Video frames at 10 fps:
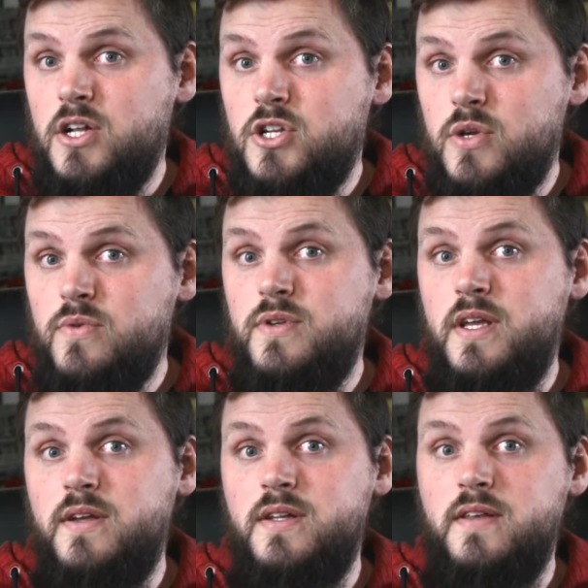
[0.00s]
are two
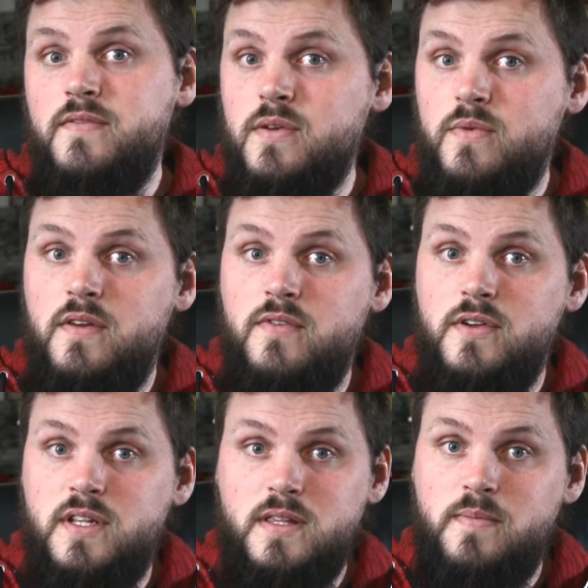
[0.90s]
alternatives that we've
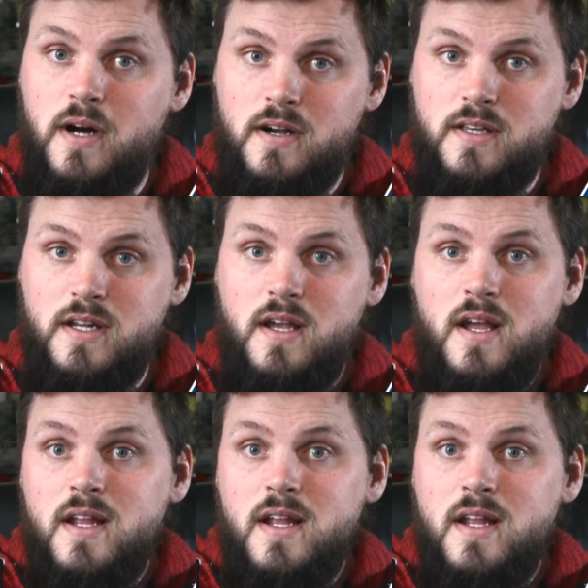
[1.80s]
used in the past.